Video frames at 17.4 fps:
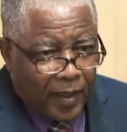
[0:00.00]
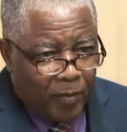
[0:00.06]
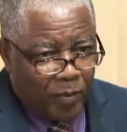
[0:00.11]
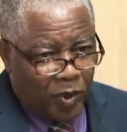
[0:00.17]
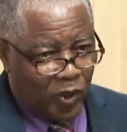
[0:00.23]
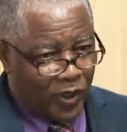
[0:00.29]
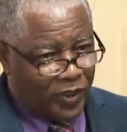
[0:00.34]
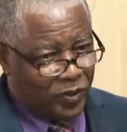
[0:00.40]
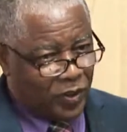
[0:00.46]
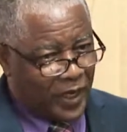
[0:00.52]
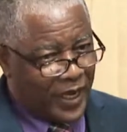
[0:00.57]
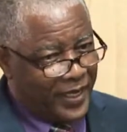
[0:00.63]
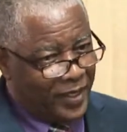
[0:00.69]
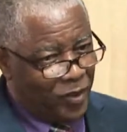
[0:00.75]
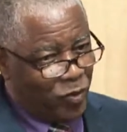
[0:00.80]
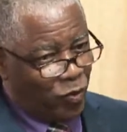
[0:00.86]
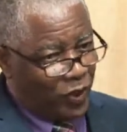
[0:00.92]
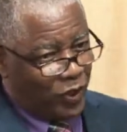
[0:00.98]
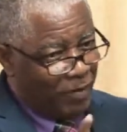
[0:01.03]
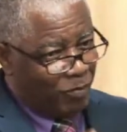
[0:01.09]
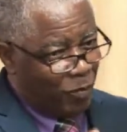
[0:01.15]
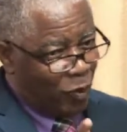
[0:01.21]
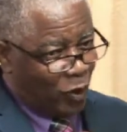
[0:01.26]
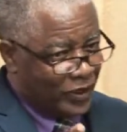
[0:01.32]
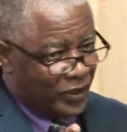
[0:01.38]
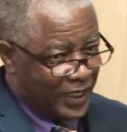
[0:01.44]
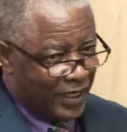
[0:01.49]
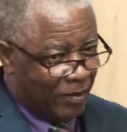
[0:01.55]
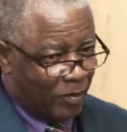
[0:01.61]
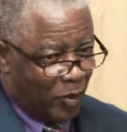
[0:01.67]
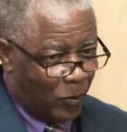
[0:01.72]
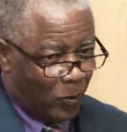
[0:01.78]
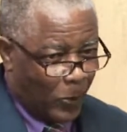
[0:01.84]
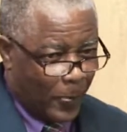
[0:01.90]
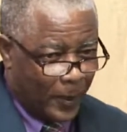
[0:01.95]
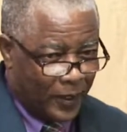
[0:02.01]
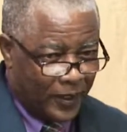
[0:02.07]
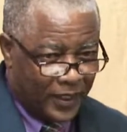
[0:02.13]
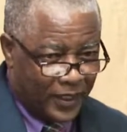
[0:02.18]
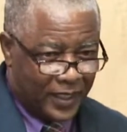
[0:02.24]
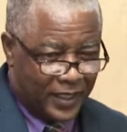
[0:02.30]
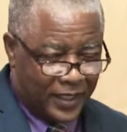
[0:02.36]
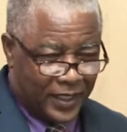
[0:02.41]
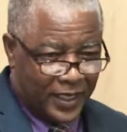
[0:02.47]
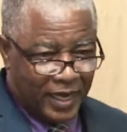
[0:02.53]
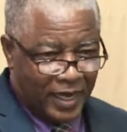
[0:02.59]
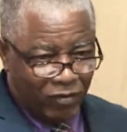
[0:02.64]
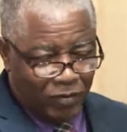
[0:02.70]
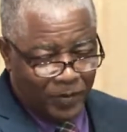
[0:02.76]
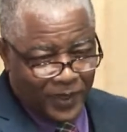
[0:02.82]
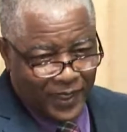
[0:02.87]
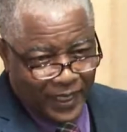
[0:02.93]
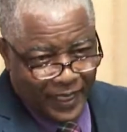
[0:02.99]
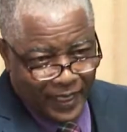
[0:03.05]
Because you keep boasting about the government